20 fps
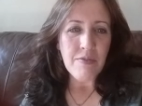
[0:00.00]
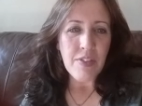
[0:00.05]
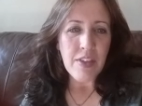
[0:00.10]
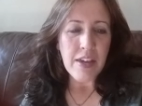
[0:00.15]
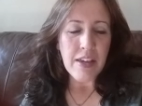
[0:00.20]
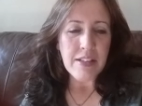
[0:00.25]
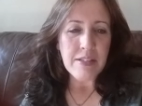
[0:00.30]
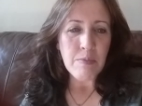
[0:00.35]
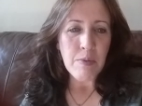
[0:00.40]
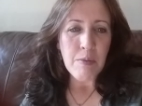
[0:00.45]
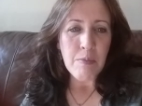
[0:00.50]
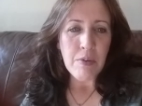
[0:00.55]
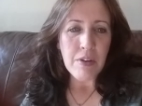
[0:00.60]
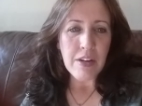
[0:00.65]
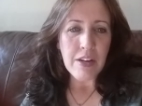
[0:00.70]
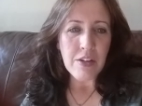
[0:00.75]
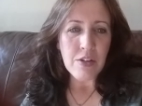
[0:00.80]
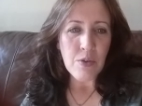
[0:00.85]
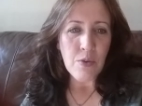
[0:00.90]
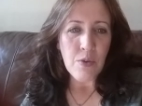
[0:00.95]
of things
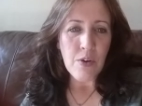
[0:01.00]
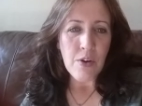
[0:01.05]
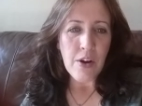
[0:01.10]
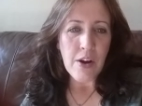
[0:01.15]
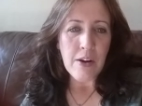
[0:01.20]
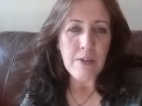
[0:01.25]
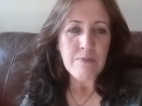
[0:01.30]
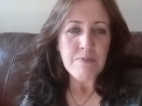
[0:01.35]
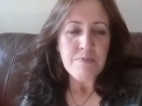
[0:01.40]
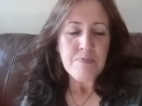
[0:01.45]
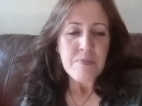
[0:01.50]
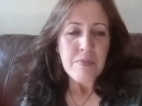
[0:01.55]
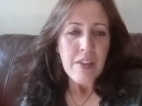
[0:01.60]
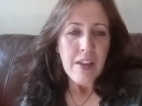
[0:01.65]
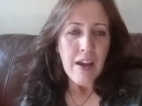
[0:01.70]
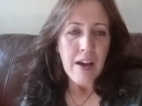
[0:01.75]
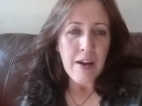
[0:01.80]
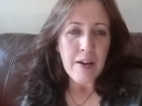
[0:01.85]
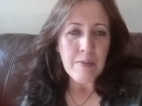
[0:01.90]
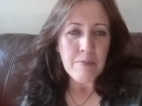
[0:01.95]
people need to order
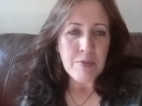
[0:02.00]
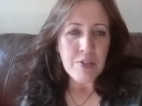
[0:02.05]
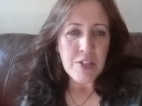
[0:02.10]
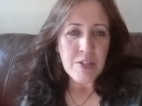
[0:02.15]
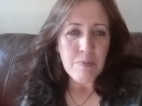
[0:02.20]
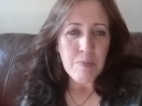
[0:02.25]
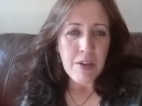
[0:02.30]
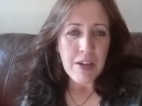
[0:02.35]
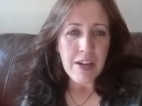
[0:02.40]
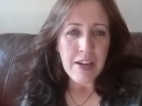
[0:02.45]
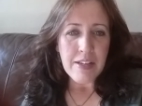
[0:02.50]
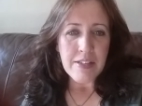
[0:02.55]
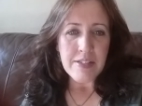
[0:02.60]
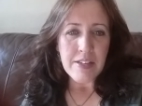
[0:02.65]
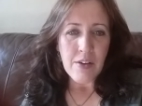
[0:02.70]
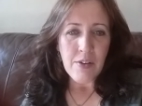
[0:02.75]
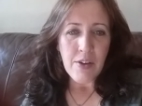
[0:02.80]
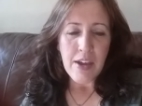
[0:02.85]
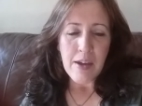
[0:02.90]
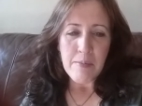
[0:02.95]
um, just
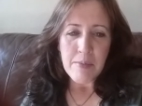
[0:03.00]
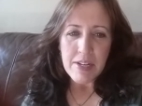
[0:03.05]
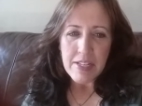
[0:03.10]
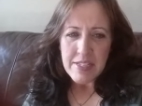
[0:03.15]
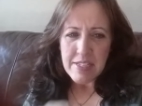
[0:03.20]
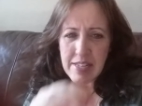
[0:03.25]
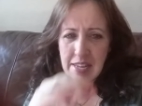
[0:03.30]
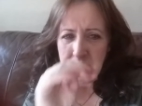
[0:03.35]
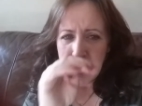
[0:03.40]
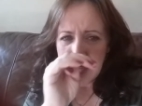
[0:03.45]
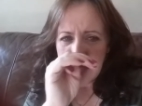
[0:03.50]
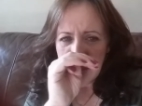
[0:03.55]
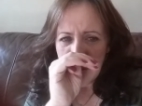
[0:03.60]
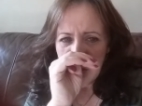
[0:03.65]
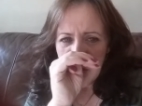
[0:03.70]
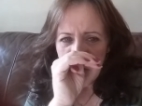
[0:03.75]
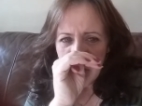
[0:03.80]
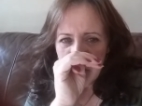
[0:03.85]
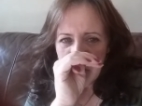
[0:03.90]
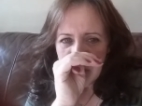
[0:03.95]
because, okay, I'm going to sneeze.
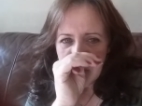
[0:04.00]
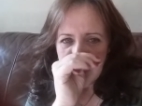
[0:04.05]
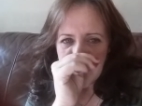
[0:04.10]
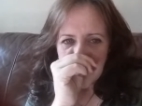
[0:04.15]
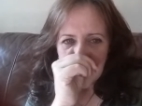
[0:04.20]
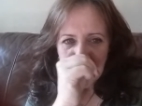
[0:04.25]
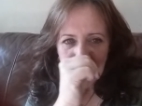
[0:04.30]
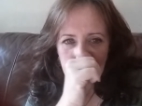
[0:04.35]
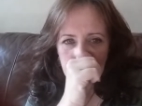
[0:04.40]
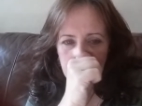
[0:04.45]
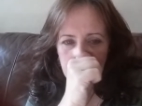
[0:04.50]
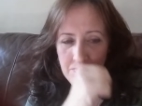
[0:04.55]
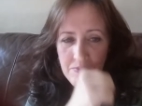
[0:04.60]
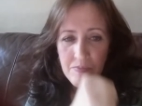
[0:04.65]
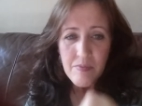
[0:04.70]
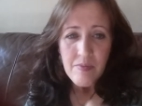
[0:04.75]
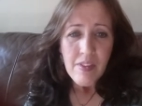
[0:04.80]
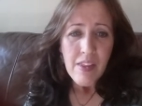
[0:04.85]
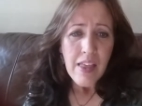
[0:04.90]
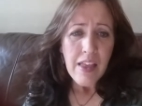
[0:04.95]
Oh,
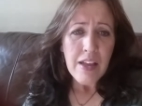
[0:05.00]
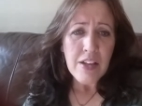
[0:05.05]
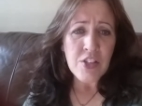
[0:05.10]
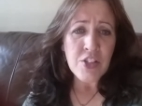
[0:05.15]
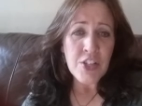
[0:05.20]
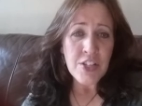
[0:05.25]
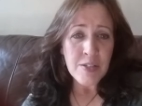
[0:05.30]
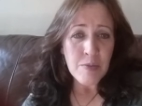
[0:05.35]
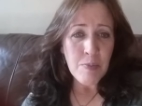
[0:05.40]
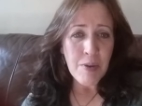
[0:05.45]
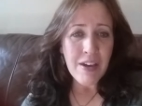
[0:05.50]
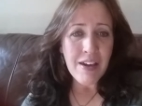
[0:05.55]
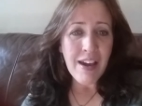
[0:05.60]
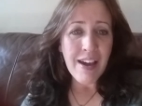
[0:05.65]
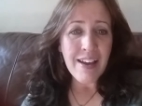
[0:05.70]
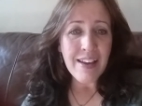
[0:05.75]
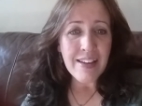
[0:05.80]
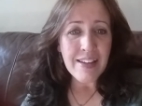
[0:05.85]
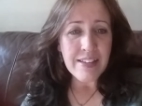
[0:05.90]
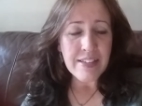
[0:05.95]
just
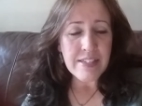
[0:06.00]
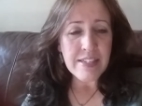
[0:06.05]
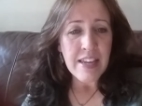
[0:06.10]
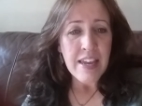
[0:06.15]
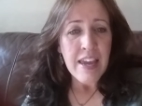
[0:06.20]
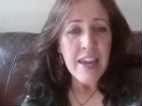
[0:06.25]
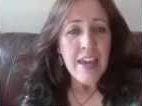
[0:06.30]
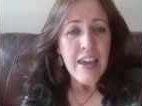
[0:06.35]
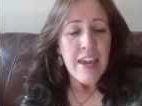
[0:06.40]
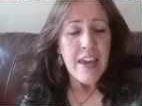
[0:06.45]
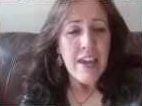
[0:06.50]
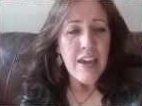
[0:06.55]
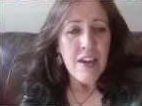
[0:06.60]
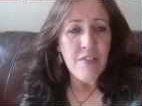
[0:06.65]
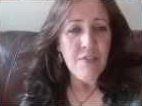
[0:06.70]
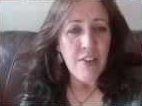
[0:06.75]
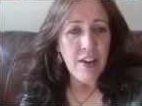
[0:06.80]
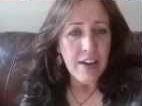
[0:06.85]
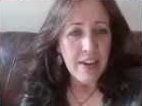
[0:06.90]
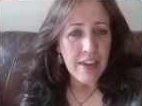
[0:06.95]
because
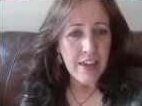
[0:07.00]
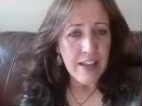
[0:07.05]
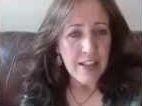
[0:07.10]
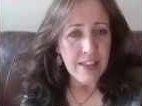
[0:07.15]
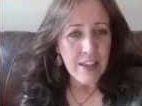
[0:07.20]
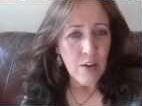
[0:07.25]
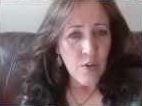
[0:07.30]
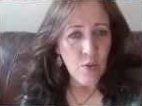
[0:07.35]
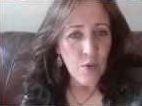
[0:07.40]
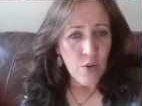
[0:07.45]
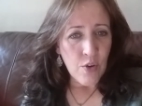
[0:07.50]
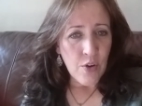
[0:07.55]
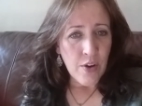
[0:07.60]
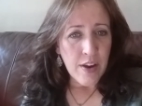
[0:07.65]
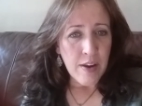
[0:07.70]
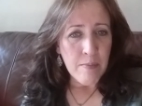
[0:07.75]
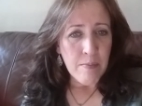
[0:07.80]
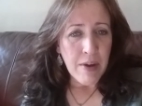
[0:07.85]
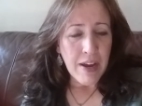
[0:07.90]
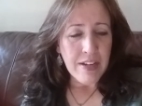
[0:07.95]
if I can get that order
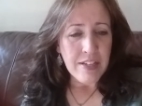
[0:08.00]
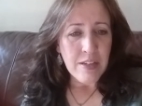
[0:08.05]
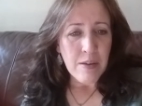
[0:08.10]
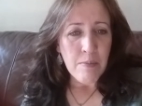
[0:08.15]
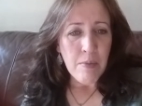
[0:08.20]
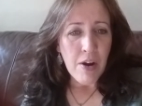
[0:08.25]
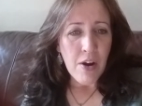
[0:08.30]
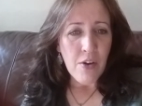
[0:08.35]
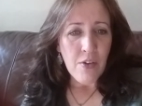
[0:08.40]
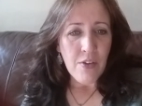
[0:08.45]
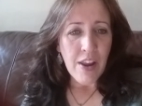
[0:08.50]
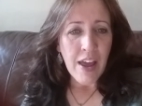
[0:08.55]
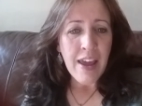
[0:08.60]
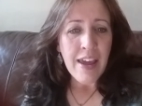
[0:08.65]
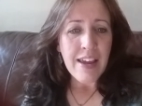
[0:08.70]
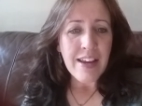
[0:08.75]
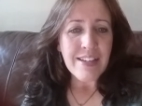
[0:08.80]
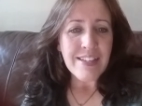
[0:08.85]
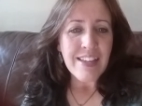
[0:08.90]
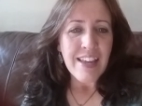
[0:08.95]
in by tomorrow
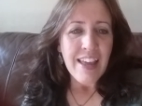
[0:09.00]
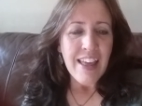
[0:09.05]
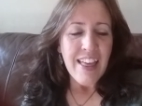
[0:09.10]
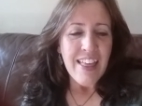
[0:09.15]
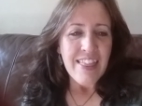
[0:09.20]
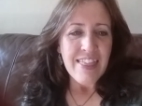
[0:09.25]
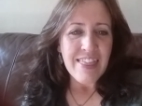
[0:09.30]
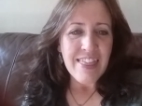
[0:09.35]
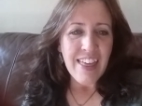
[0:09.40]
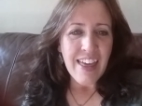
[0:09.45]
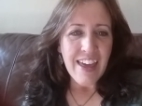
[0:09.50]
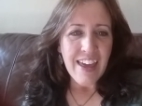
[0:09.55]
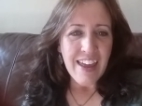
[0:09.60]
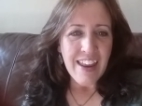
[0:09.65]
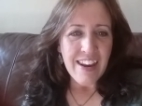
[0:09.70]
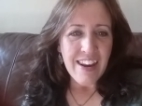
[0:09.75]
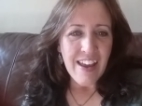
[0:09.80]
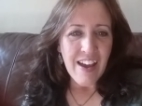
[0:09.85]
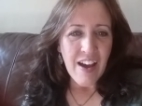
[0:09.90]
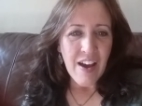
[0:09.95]
night,
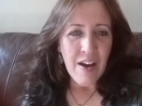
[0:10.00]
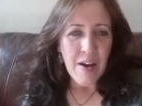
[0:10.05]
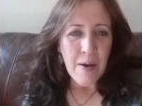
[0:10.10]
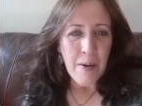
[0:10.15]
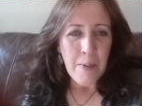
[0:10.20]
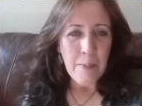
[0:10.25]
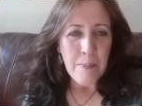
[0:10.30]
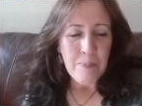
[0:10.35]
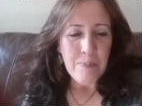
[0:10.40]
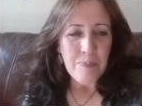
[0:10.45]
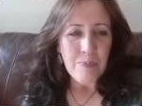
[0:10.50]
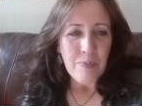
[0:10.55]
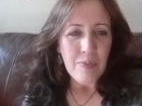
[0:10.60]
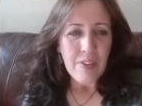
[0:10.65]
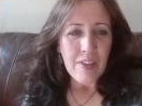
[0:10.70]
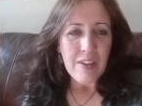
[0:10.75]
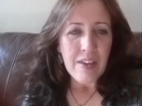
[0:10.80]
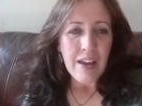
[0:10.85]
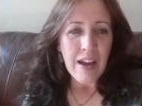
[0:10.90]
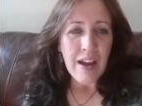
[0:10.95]
then um,
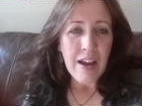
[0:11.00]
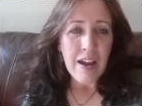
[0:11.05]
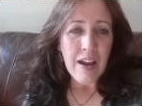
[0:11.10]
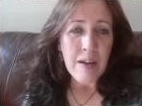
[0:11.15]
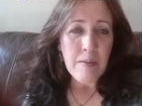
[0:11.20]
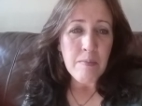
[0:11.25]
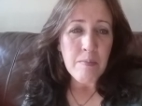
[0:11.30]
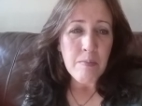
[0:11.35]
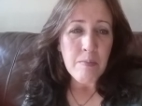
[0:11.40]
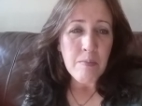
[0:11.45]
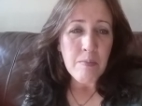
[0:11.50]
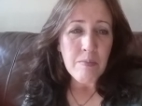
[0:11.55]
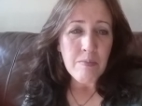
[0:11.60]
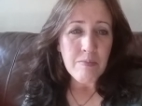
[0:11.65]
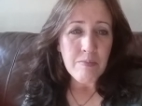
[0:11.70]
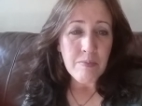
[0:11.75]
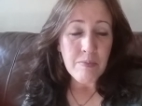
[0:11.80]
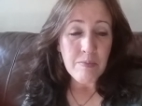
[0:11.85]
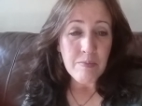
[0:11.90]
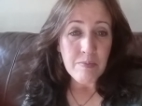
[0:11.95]
I'm
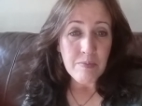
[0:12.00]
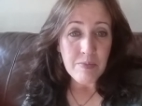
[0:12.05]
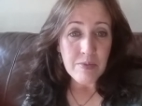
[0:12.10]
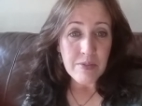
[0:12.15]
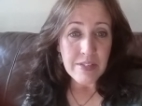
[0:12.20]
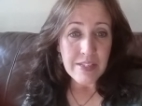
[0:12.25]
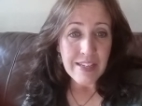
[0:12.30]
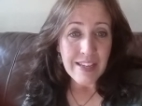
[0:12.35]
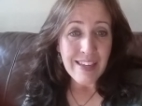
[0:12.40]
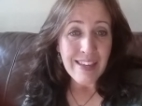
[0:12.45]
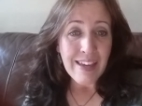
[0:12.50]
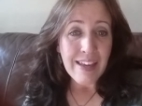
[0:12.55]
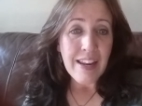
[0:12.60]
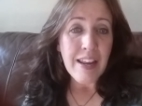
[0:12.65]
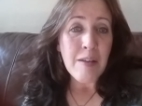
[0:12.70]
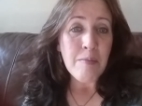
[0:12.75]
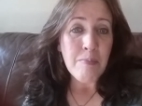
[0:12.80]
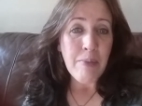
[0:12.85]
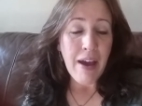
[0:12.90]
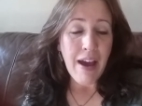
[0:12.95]
to
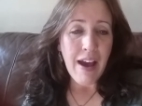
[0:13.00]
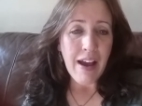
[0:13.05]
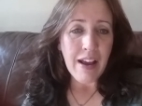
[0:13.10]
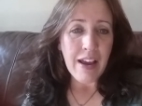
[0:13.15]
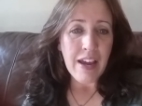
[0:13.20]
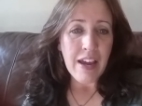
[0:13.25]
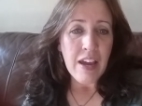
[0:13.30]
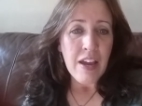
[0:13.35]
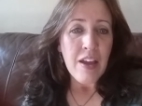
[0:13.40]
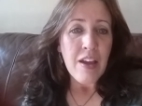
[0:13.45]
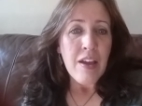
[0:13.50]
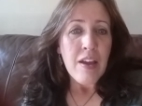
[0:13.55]
get it back